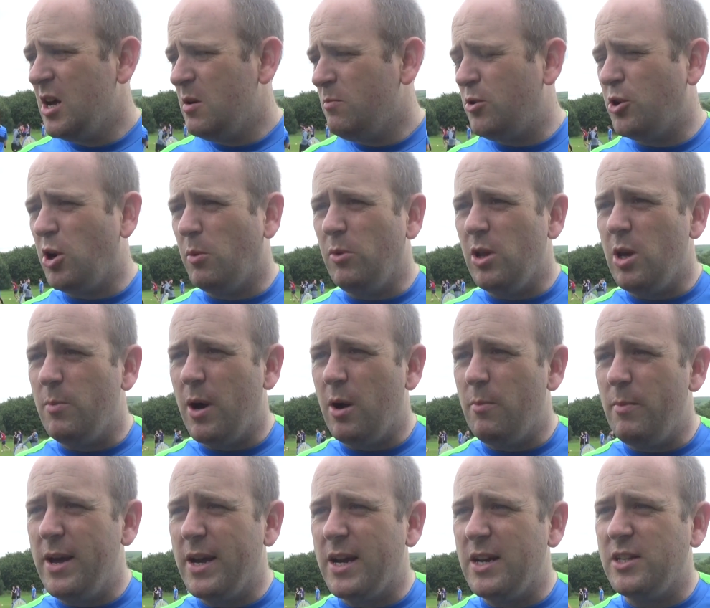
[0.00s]
predominantly
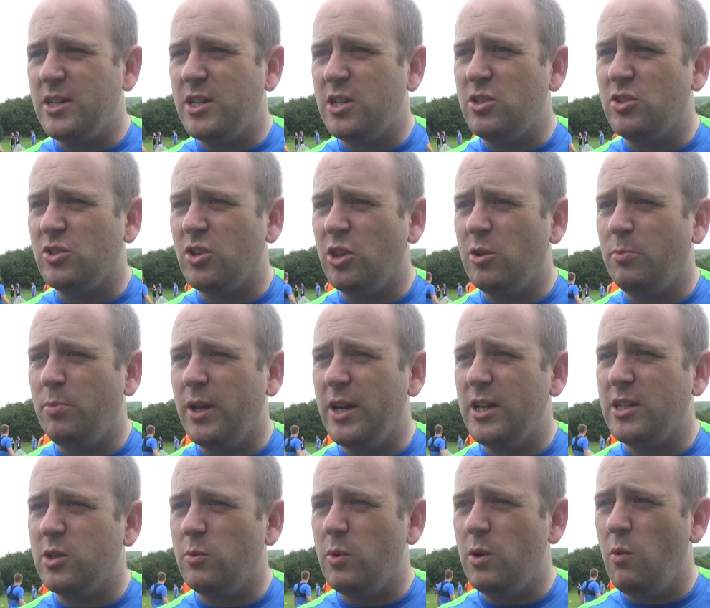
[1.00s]
about making decisions on the
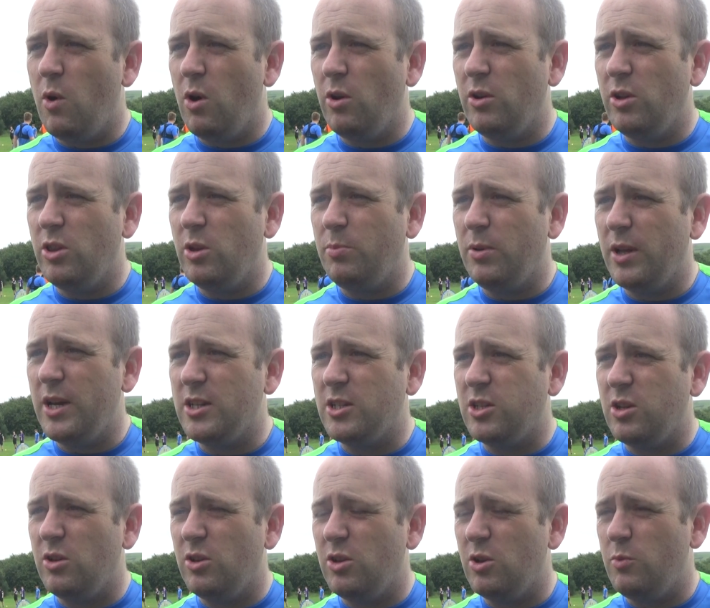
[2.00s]
players that we want and the players
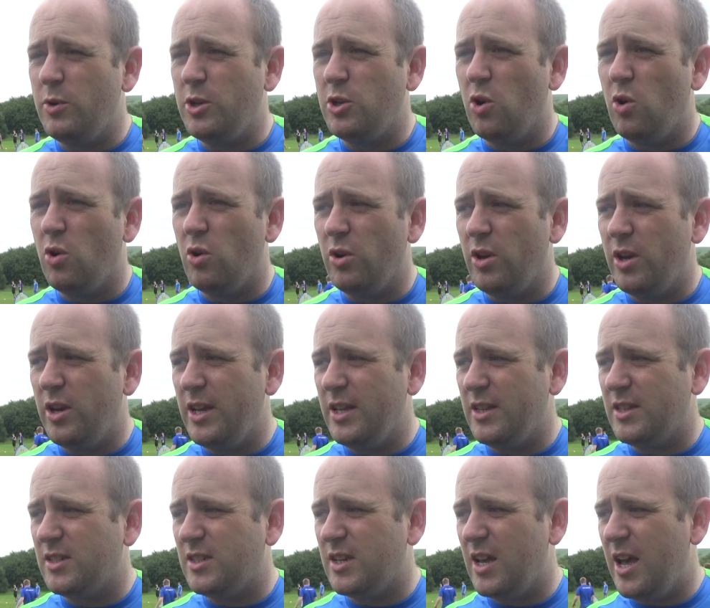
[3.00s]
that we don't. And
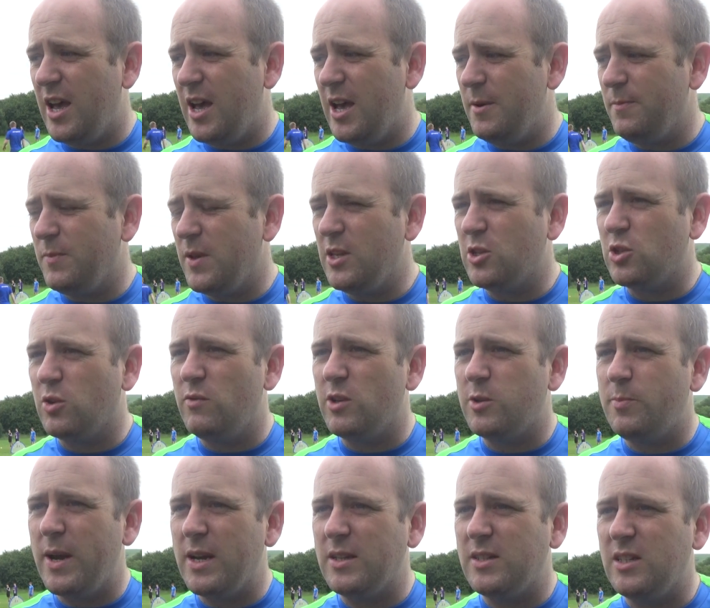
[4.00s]
it's in some
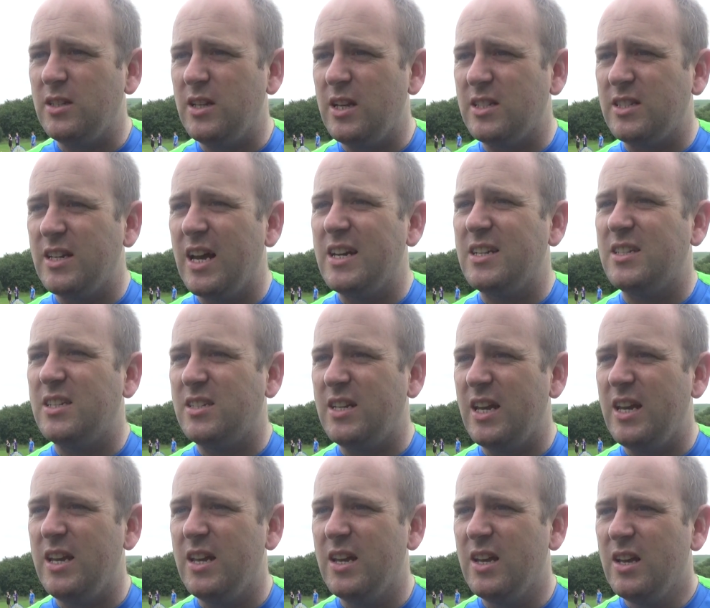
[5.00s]
respects it's nice to
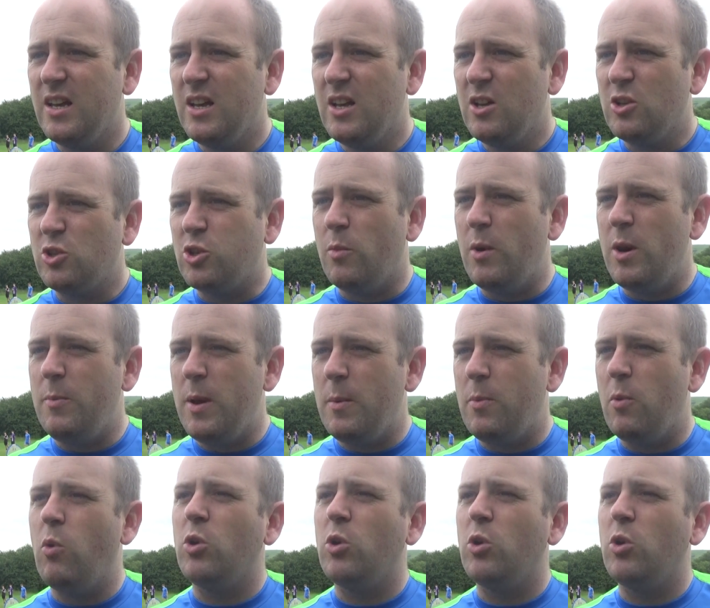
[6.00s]
see so many people